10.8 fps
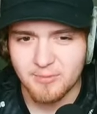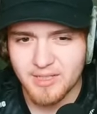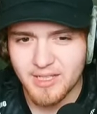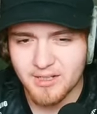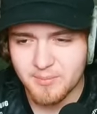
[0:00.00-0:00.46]
Did
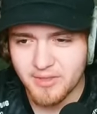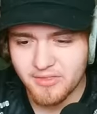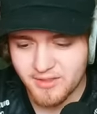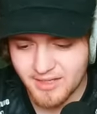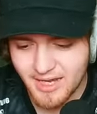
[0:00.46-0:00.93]
we get a
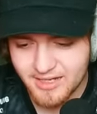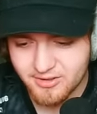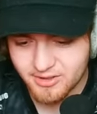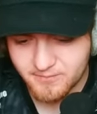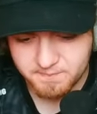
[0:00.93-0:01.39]
mythic? I
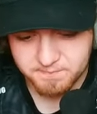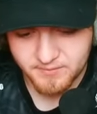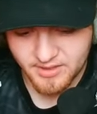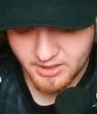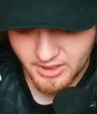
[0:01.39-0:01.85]
don't know.
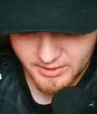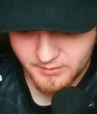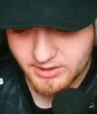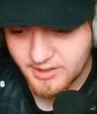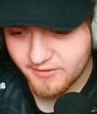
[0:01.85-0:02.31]
All right,
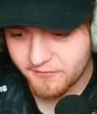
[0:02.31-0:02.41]
we're at like